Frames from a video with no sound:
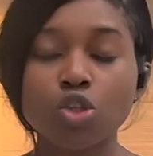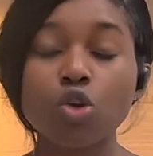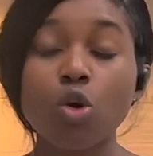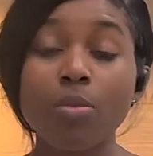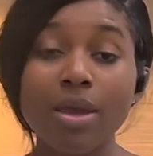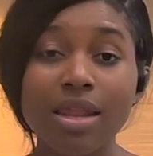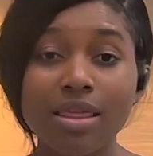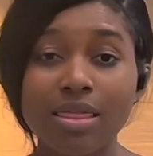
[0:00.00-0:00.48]

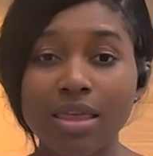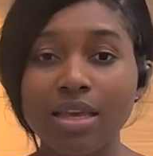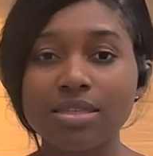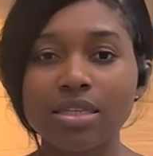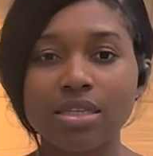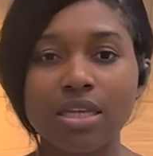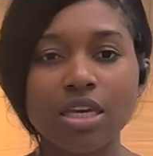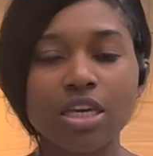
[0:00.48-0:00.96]
So many
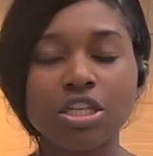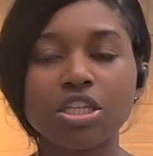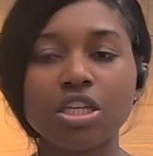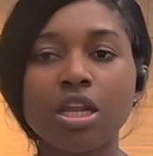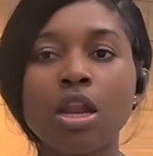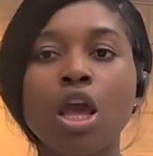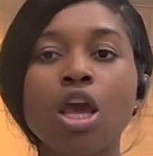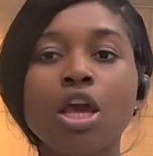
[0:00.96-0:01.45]
things in the
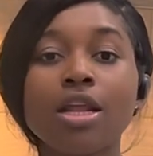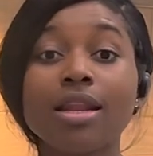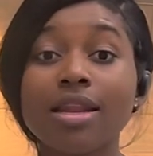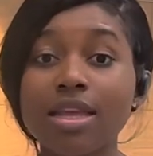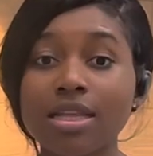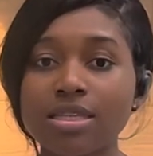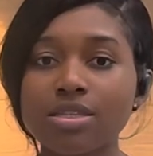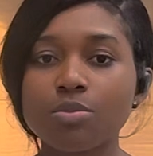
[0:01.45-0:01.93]
kitchen
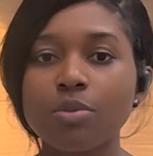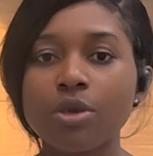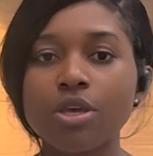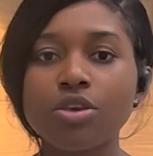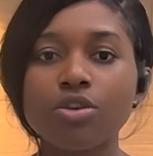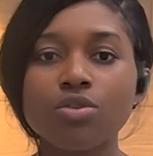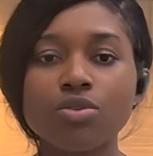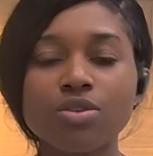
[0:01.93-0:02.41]
need to be
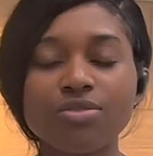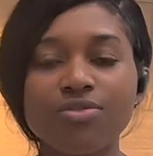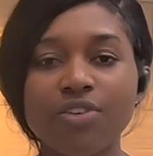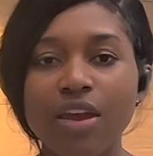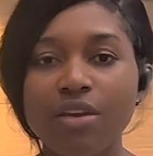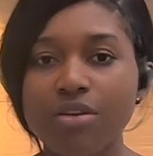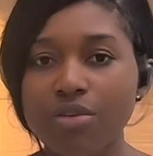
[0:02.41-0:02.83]
used very